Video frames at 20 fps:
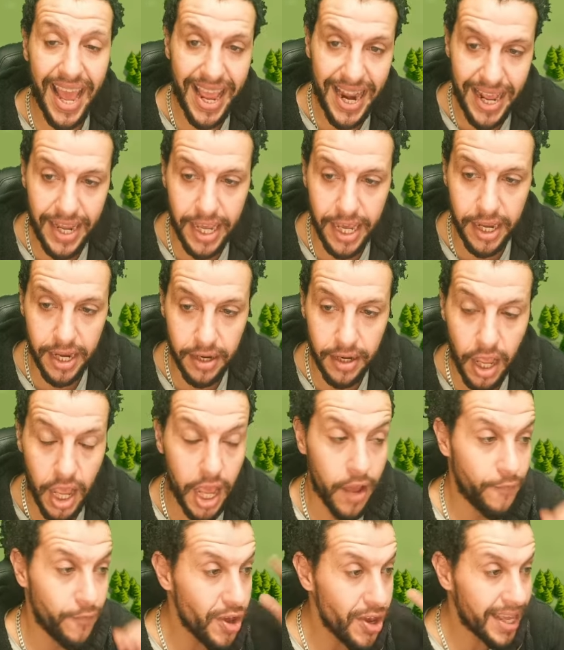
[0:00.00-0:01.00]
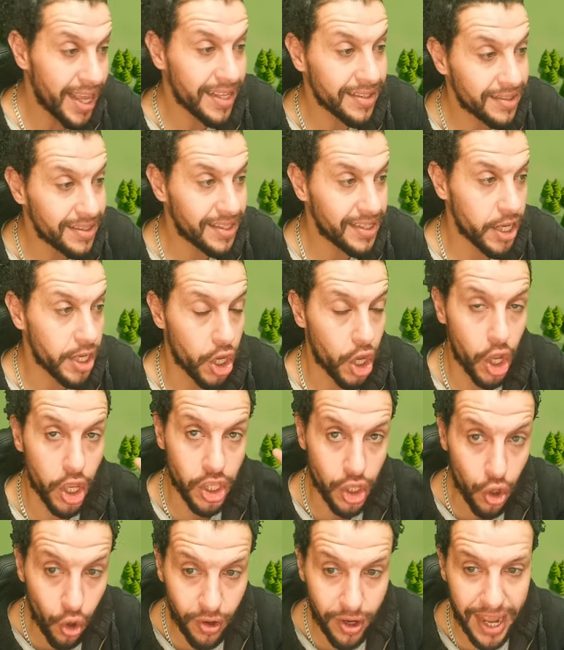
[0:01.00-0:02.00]
And again, if you can see
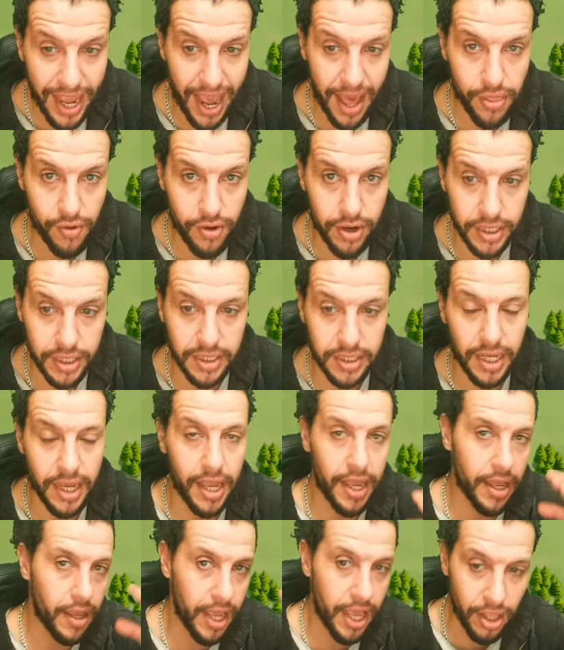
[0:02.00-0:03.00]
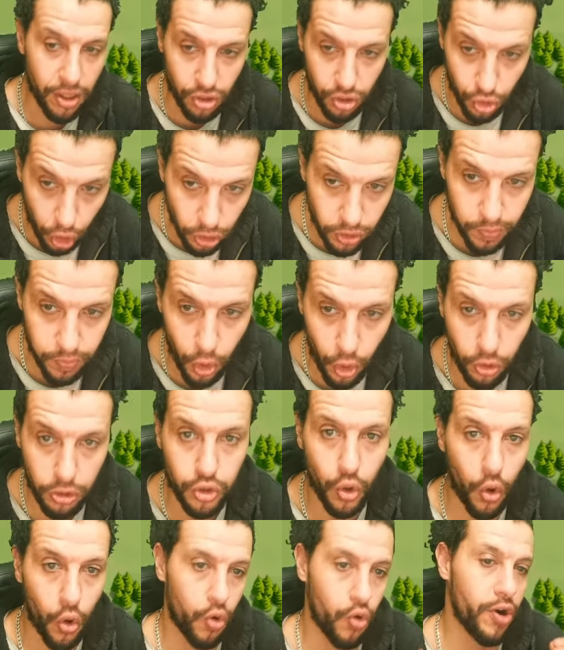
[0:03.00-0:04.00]
your gatherers in dot
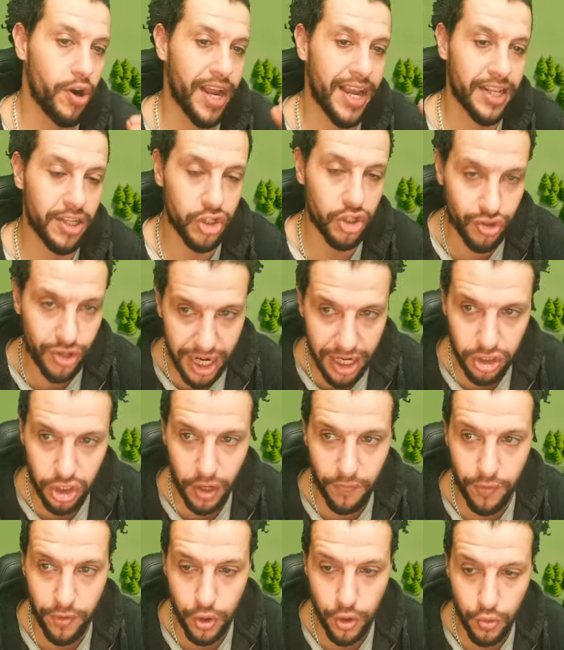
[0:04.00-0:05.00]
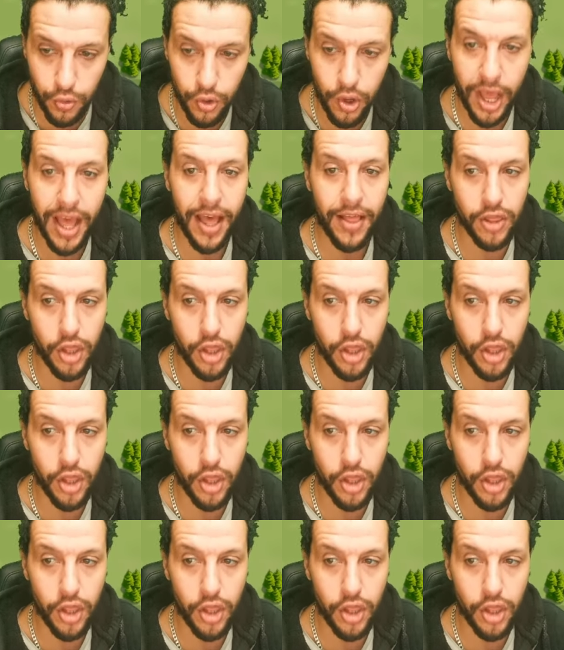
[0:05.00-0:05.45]
mode or in strategic view,